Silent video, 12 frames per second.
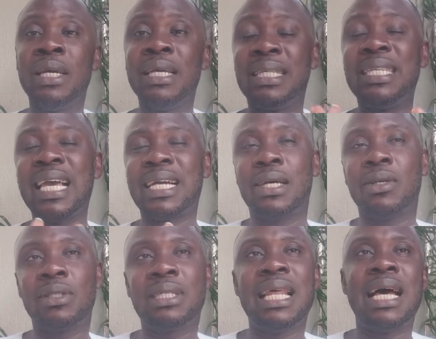Senior
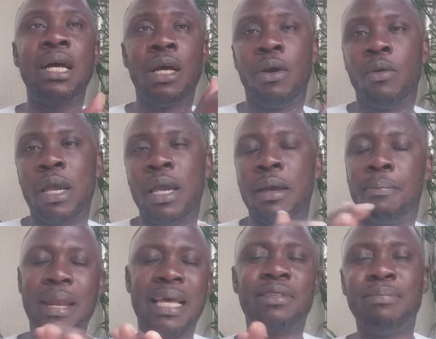counselor uh,
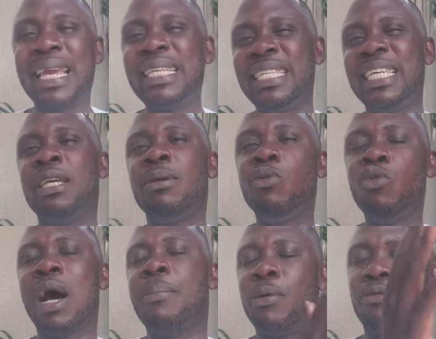plus my team, who
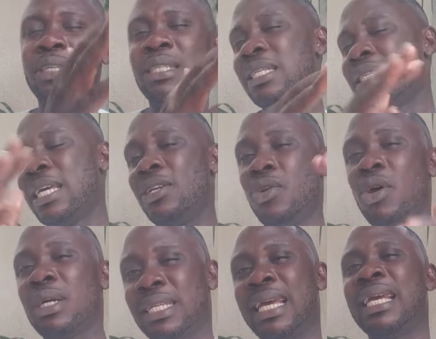are professors and
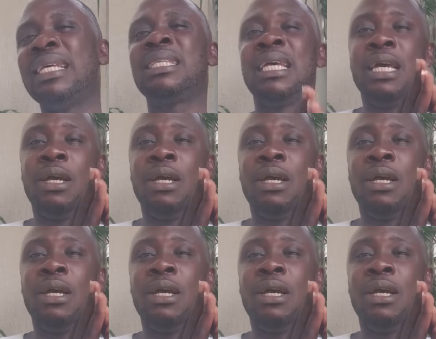doctors,